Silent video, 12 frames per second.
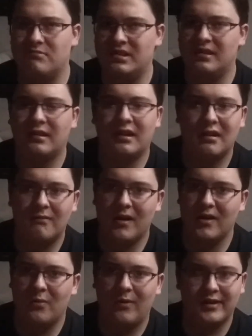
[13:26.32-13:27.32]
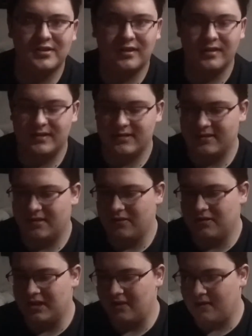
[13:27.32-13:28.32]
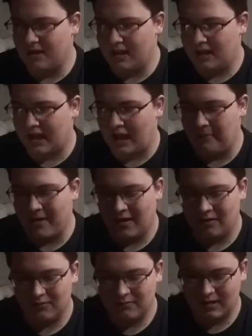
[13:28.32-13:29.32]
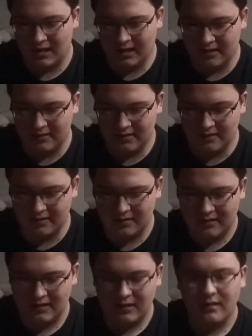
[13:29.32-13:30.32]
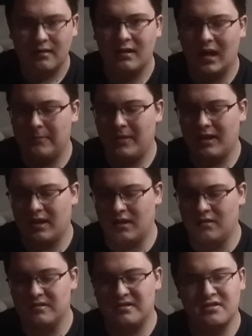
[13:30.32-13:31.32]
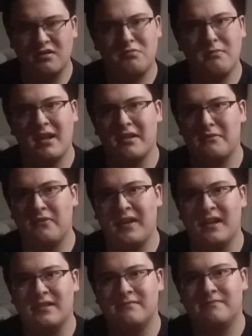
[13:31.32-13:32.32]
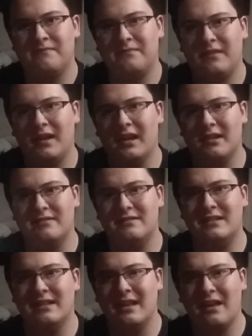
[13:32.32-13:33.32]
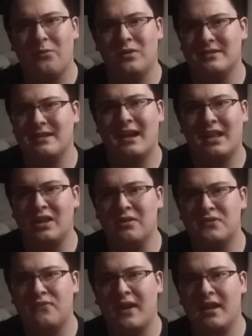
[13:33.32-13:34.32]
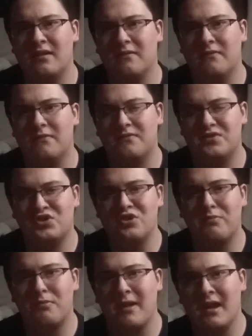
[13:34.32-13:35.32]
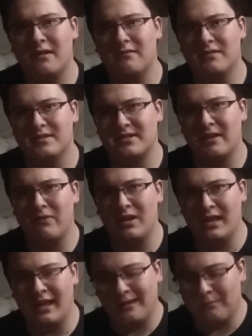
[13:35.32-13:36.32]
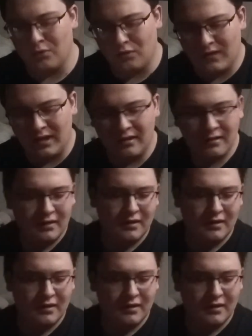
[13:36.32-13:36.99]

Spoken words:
Didn't get around to watching this until the DVD came out, and I'm not a huge Superman fan. I was not a huge fan of Superman, the 78 movie,